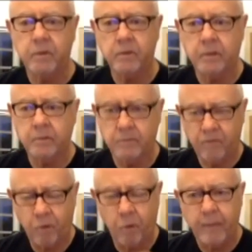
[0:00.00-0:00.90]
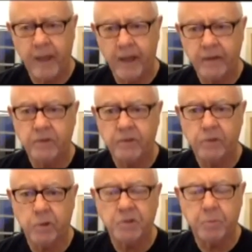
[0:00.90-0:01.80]
the format is,
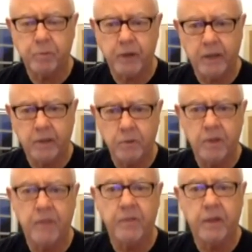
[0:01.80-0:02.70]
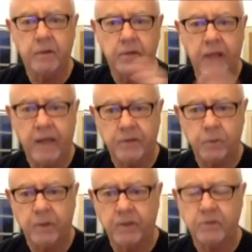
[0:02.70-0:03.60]
it's always a prelude and then dance
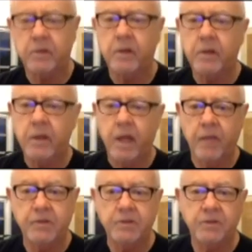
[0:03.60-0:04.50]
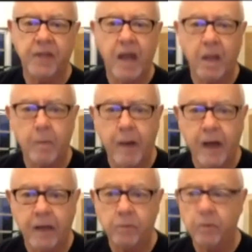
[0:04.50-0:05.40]
suites. And this is the
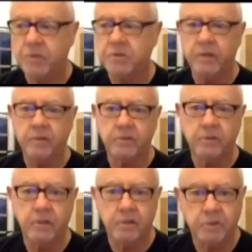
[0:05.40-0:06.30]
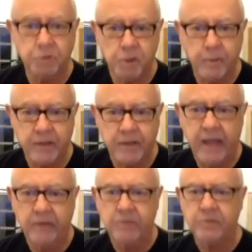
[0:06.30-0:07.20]
Allemande, which is a German
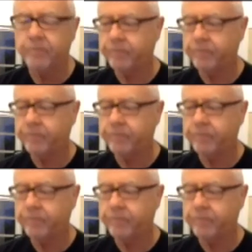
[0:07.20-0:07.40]
dance.